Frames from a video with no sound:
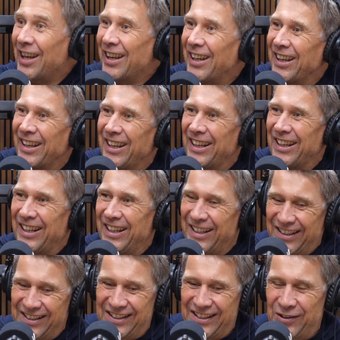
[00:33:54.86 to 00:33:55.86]

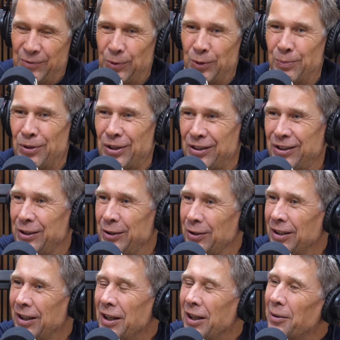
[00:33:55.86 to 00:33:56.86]
That's what the
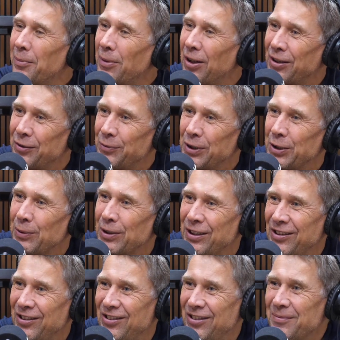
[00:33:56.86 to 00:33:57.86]
market requires.